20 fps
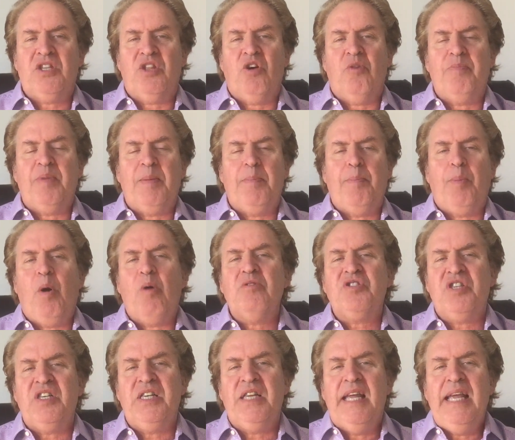They'll be
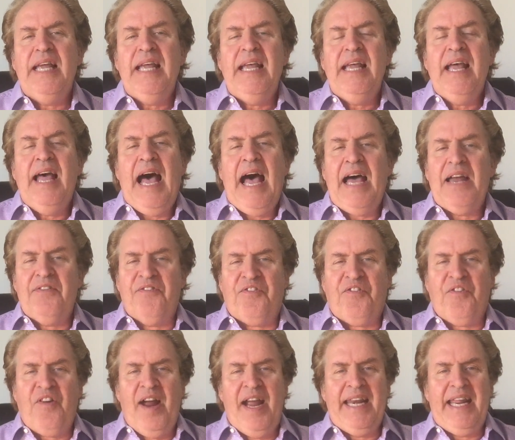posted on
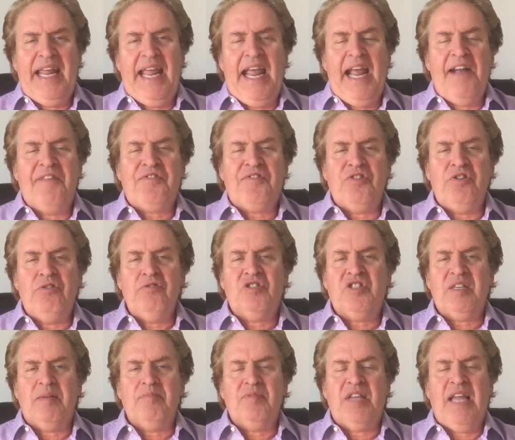Friday afternoon
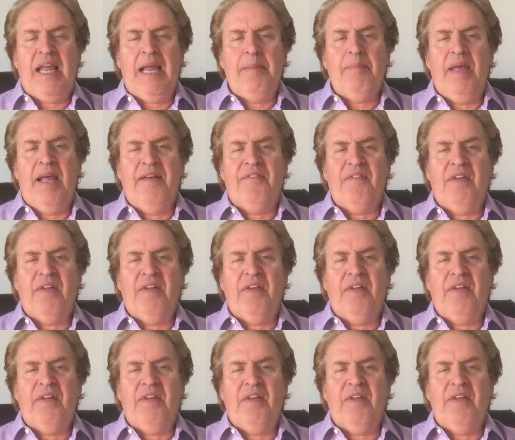sometime